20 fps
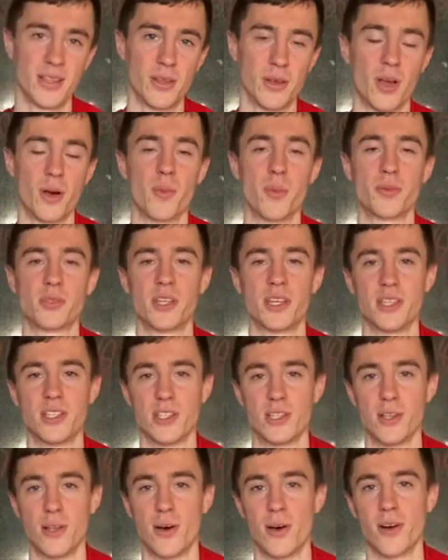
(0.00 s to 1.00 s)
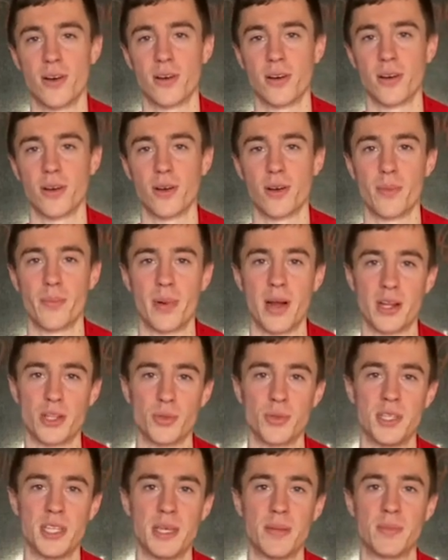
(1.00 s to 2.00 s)
come-up stage is longer compared
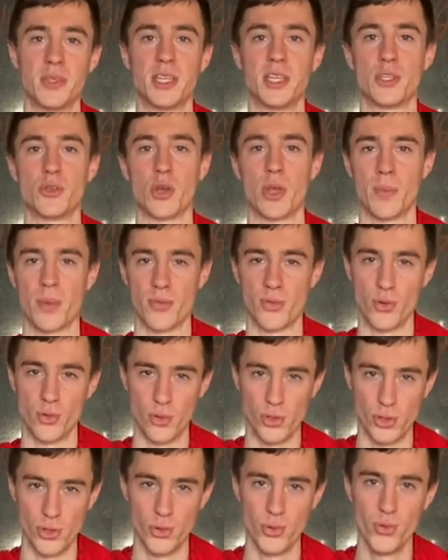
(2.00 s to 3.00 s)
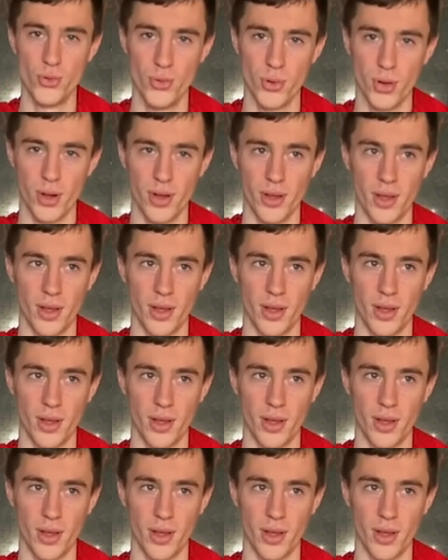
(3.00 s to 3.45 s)
to a DMT trip. If you do